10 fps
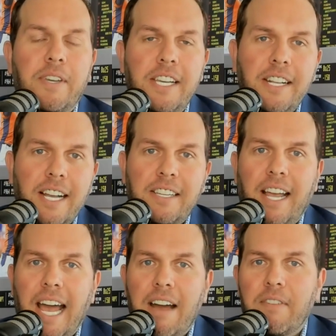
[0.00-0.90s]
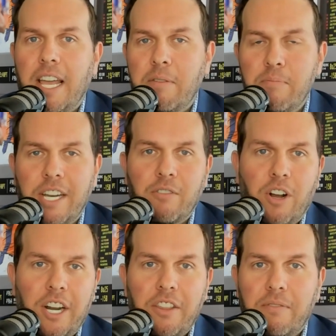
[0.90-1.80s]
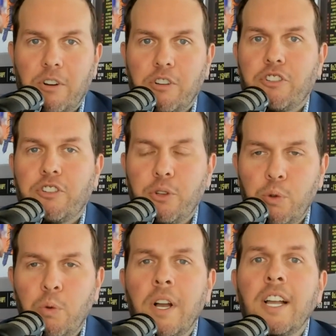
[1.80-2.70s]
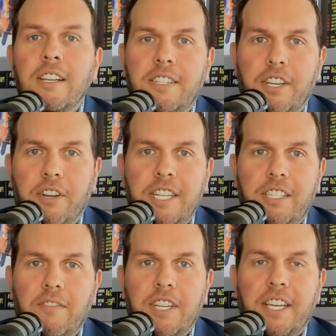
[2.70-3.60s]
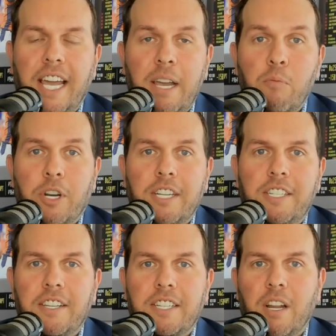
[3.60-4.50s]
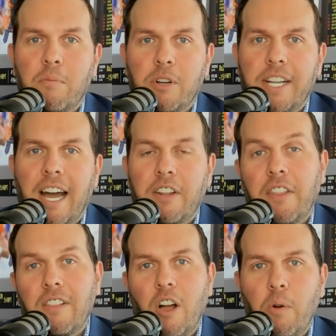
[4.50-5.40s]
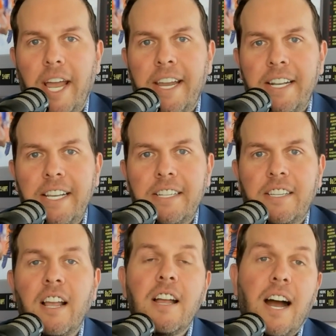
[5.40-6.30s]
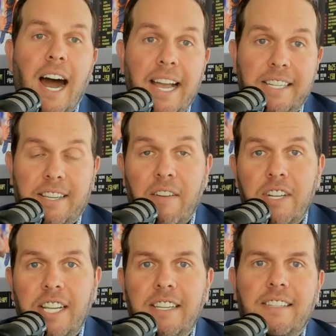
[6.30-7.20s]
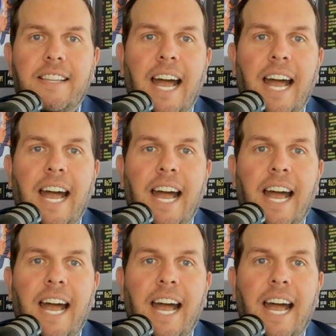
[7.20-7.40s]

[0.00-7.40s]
If he doesn't have a big run in the first two series of this game, we're going to see this number down in the low 80s, high 70s.